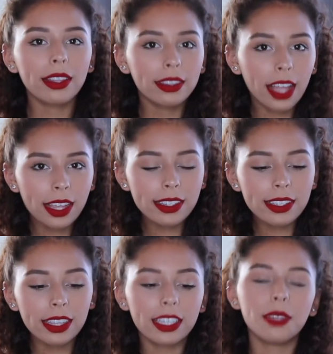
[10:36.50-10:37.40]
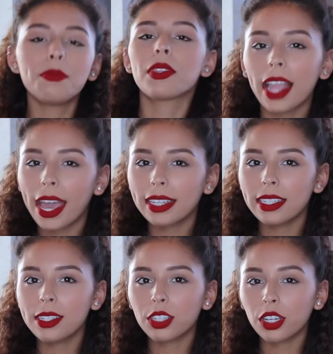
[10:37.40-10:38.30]
lastly, I
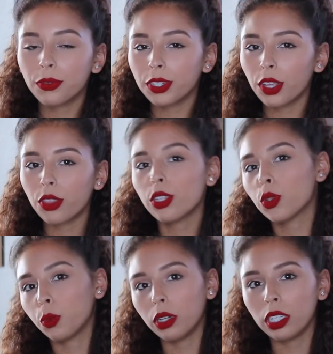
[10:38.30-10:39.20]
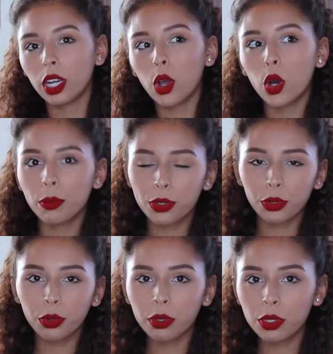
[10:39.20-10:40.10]
discovered this one home
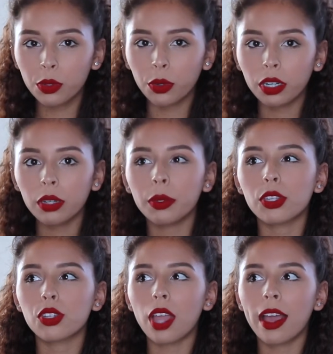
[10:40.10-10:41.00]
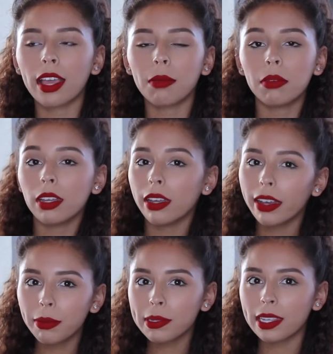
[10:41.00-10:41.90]
decor store, which I am
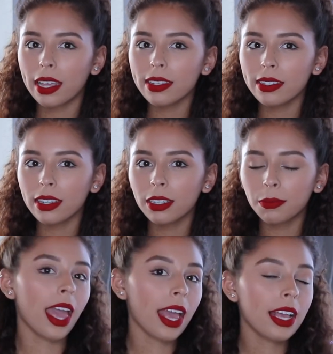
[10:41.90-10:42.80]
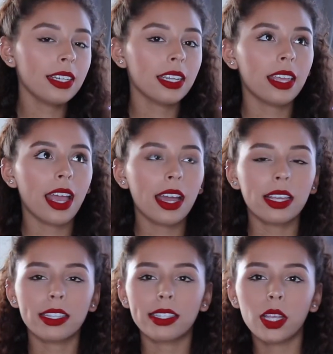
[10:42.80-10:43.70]
obsessed. And they had
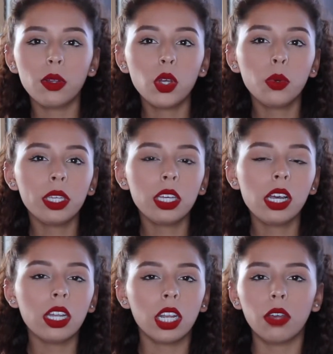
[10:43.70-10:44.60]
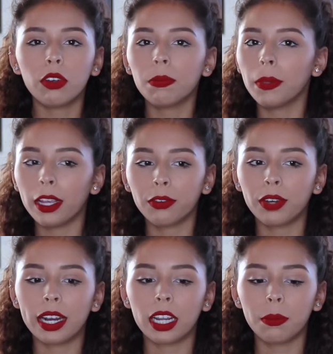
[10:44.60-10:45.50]
a sale going on, not for Black
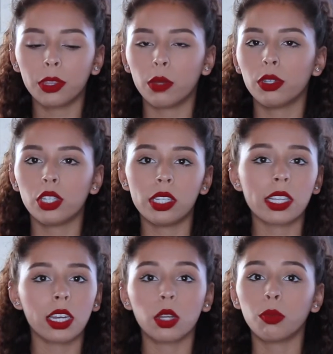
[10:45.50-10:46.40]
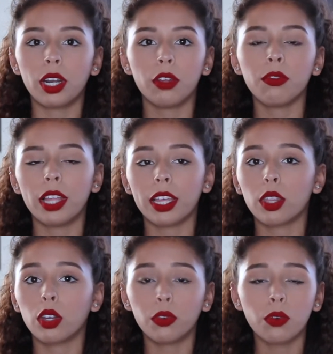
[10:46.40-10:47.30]
Friday, but they were just getting rid of like
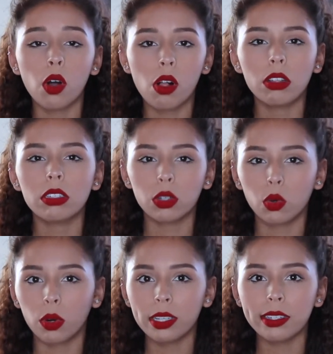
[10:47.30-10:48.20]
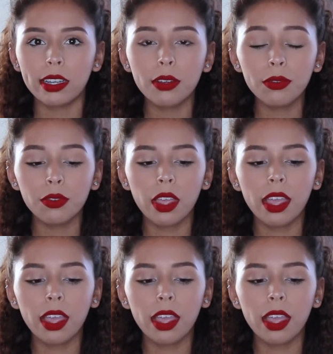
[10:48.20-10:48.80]
their fall decor stuff.